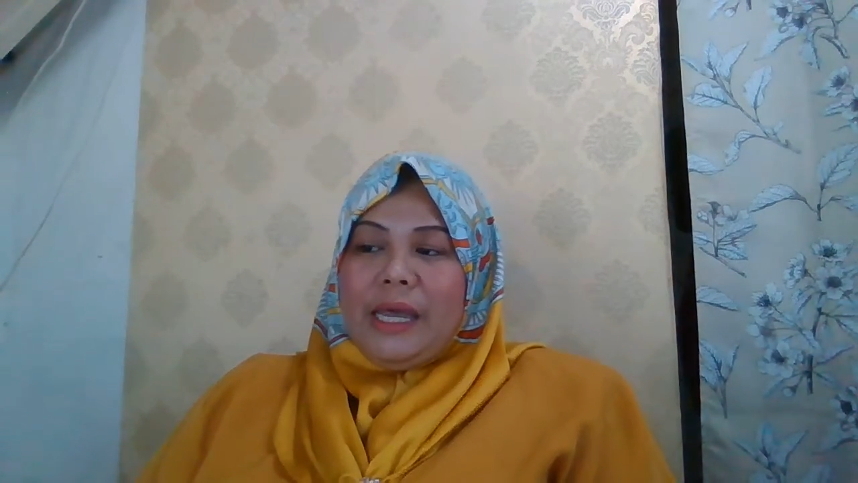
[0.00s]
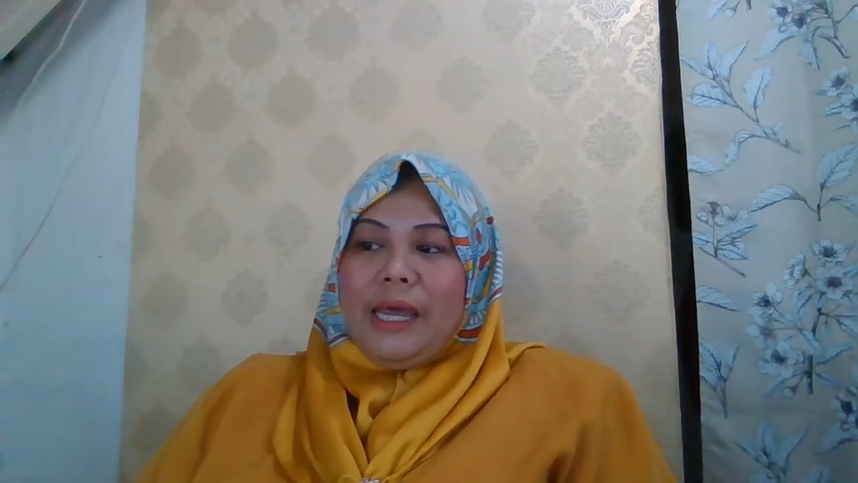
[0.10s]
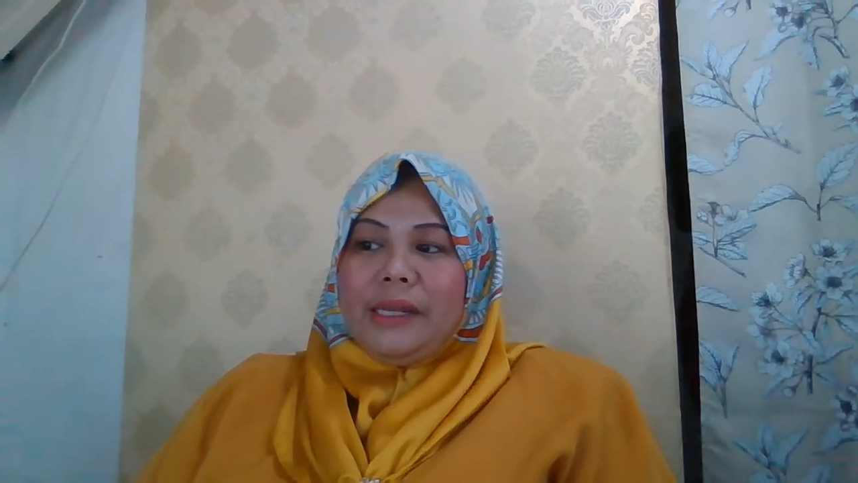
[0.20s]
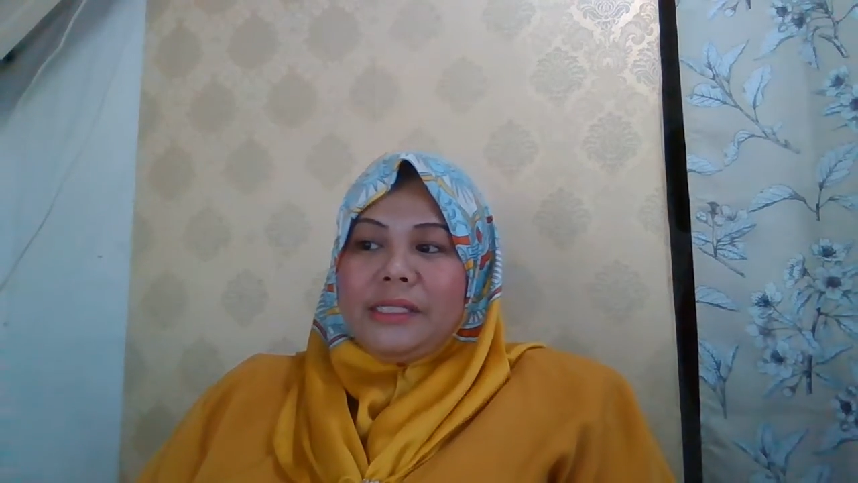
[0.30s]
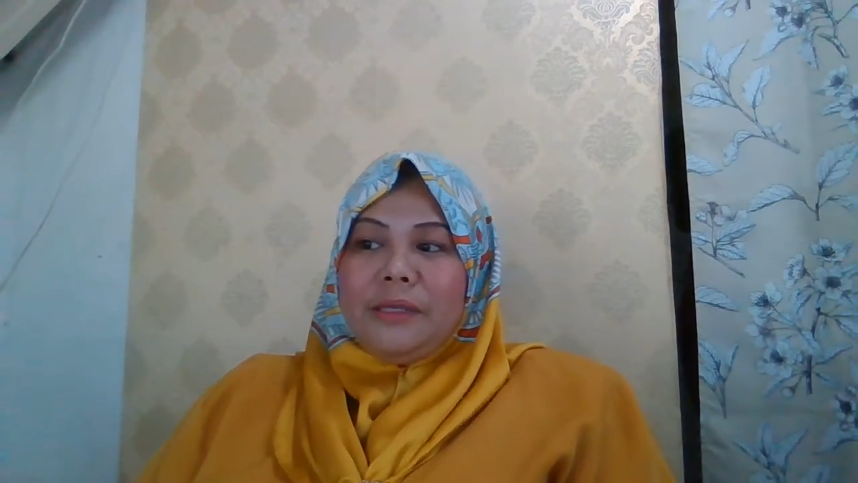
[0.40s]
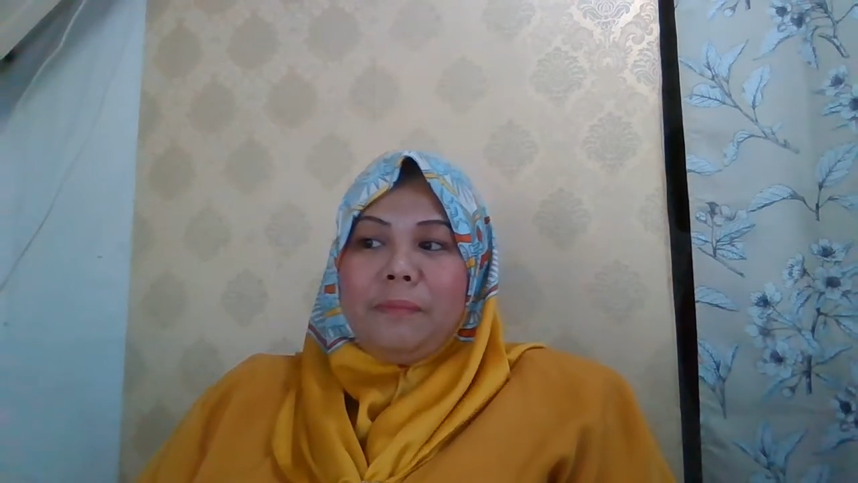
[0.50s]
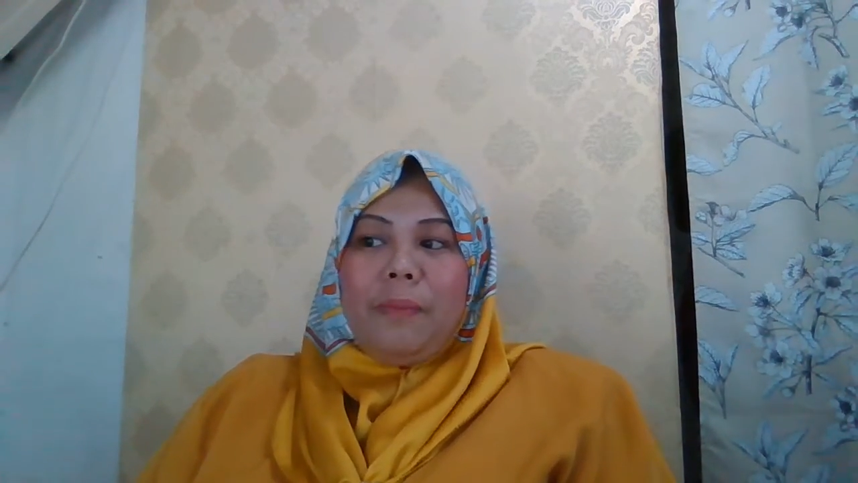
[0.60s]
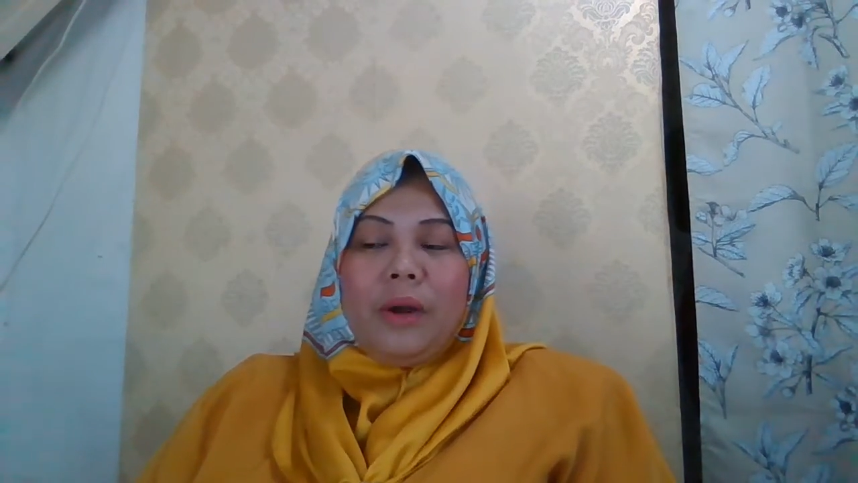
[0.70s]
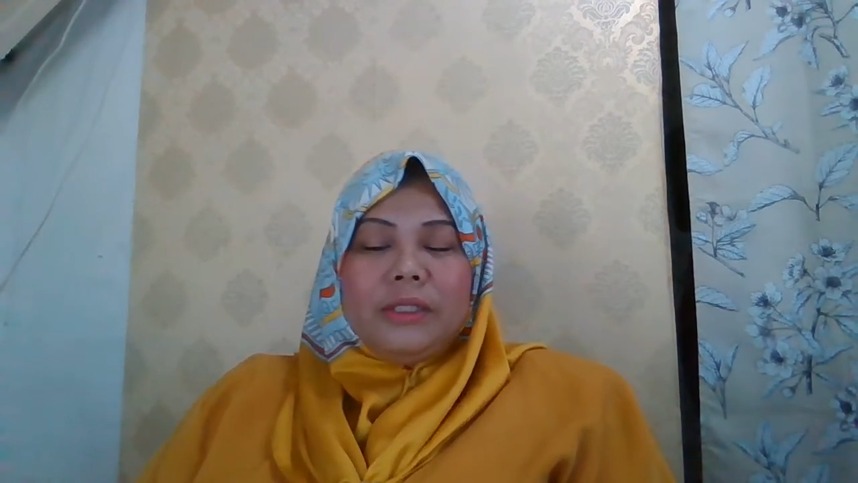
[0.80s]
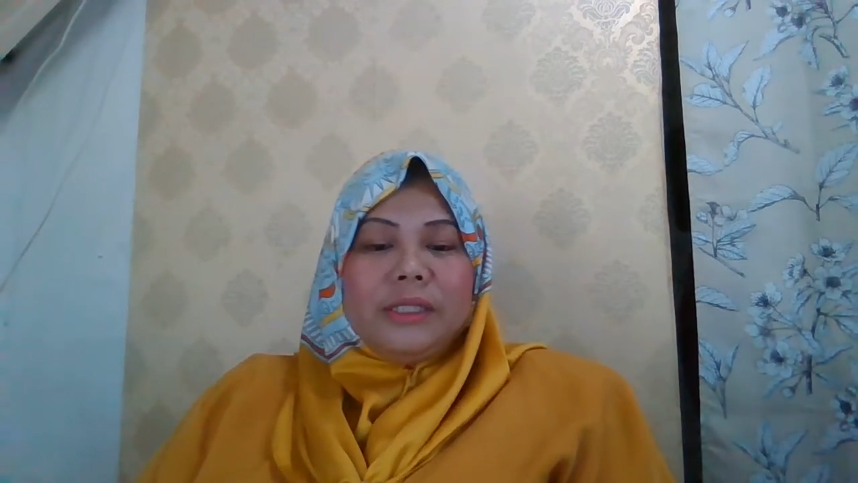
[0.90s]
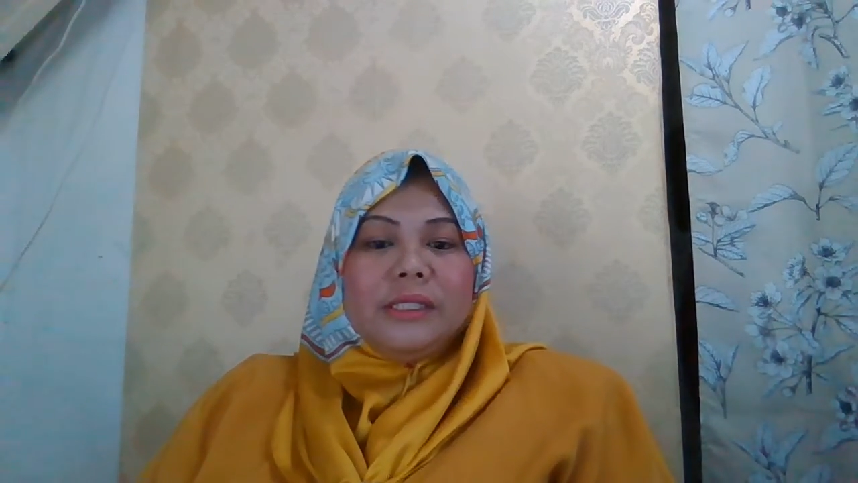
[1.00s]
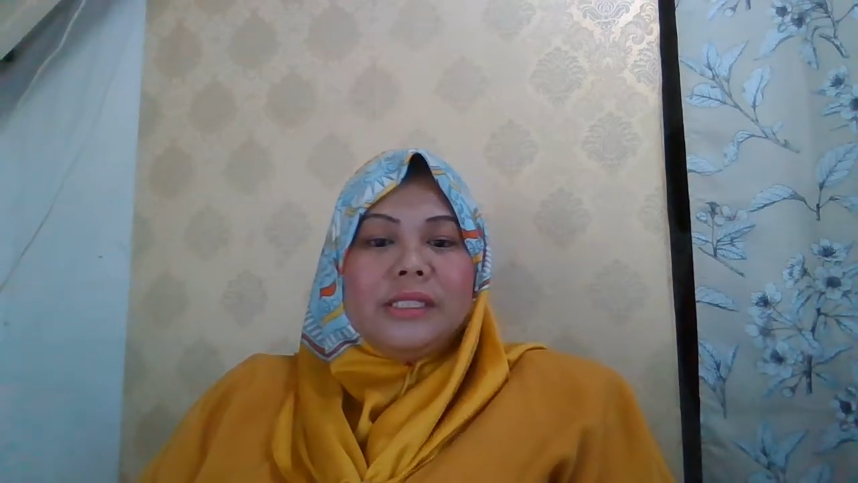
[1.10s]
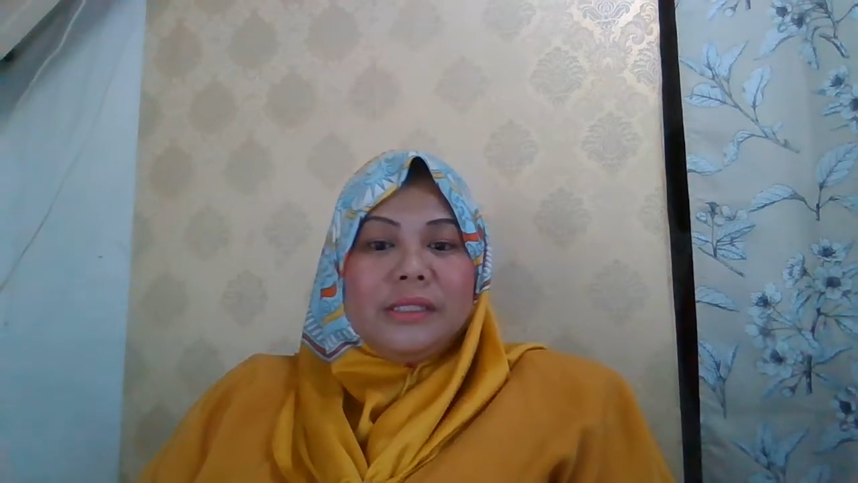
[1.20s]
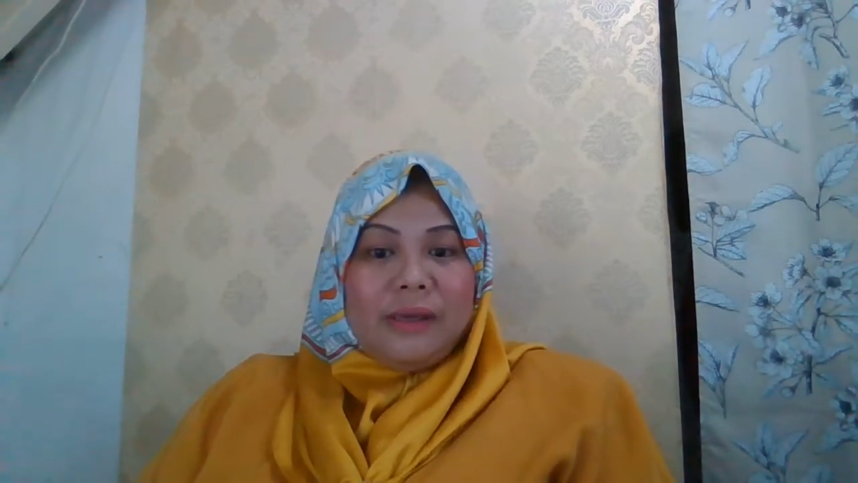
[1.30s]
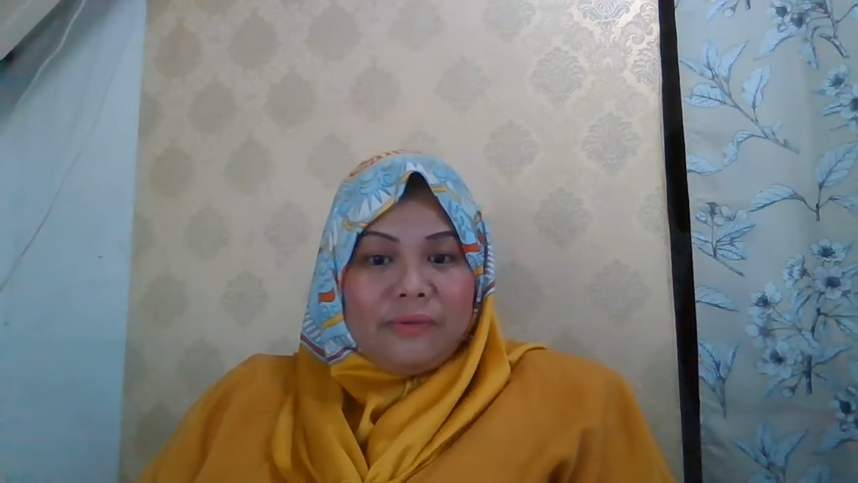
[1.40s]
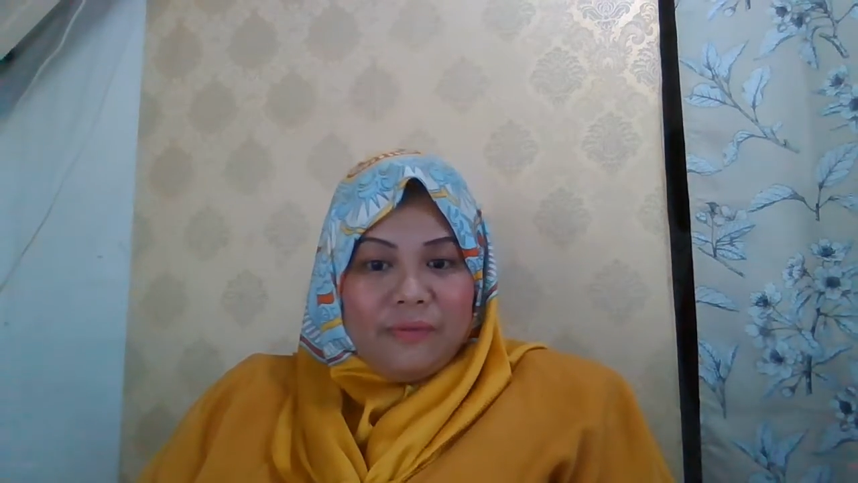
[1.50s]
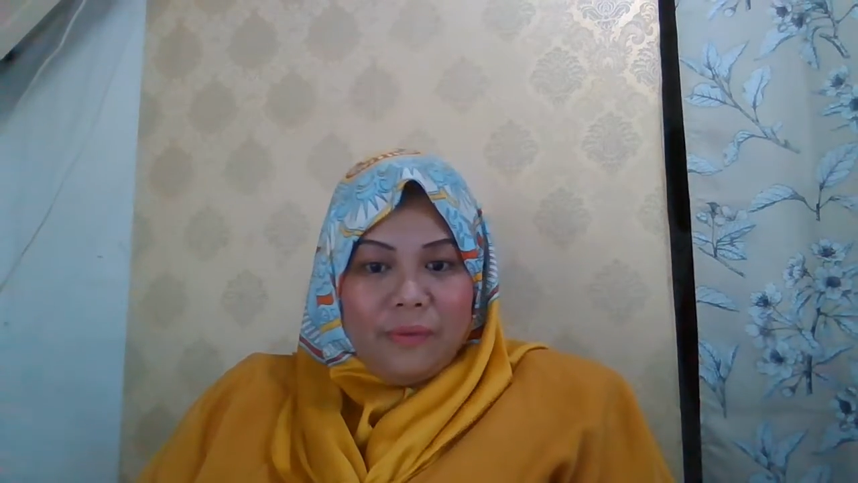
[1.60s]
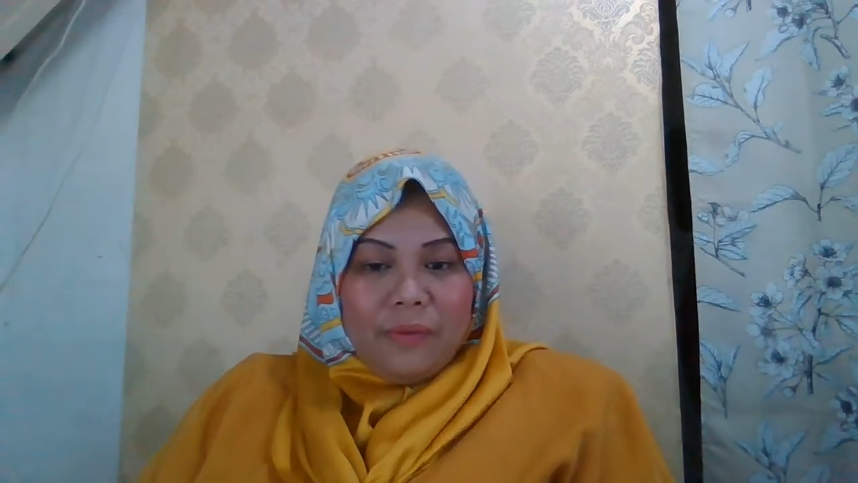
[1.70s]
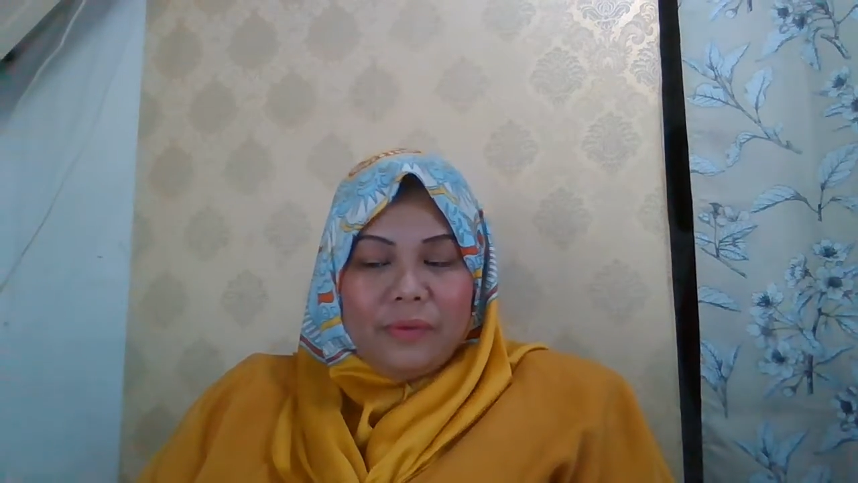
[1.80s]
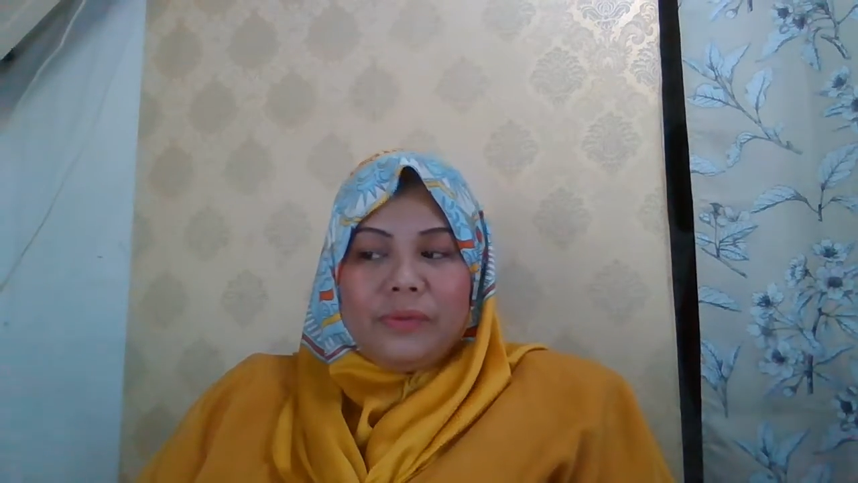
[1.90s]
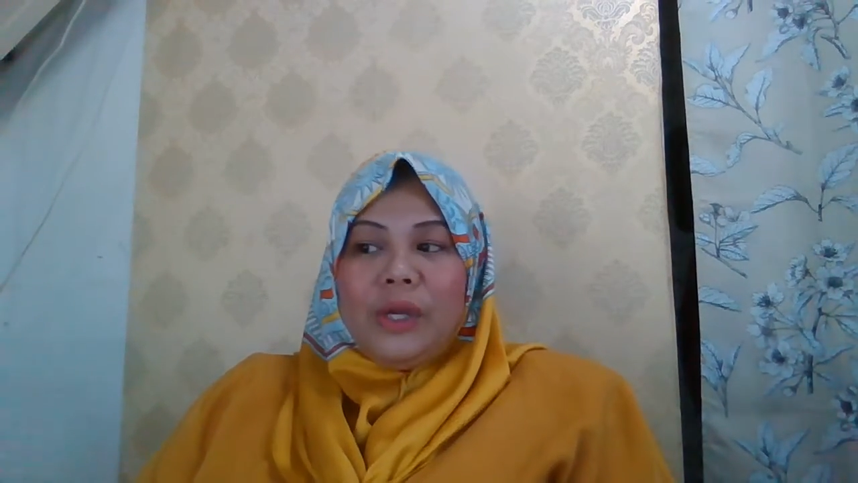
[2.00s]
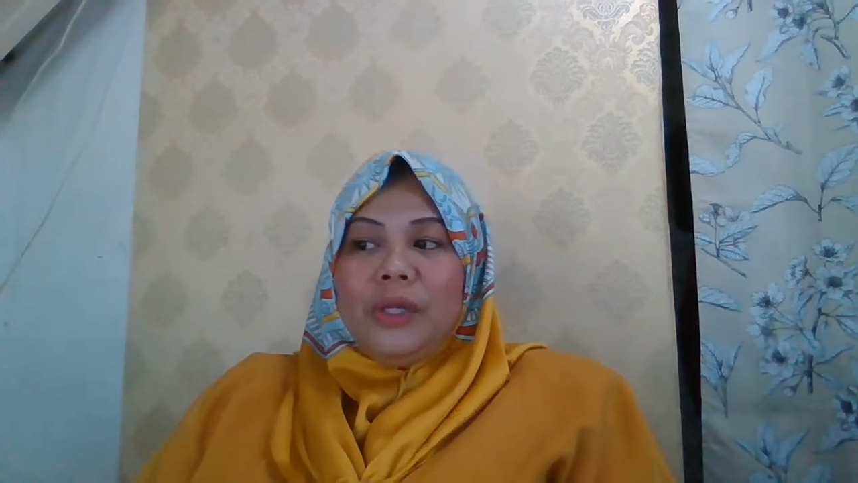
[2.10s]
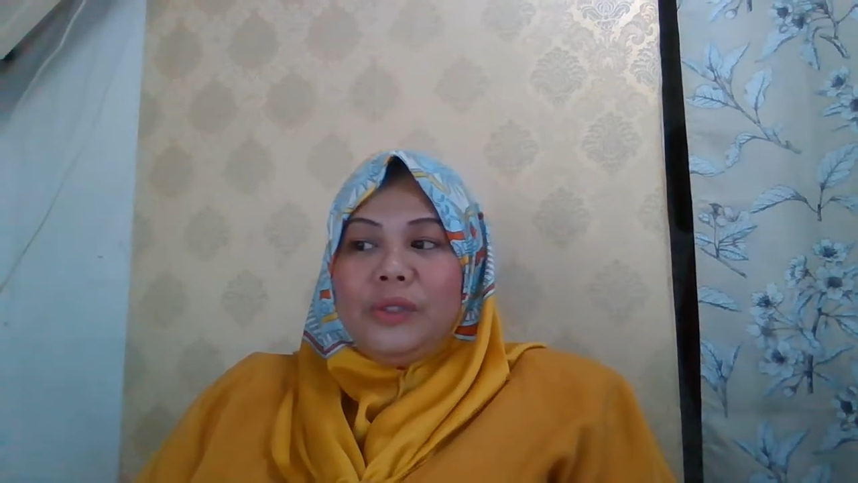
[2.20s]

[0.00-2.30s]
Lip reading: It is important, therefore,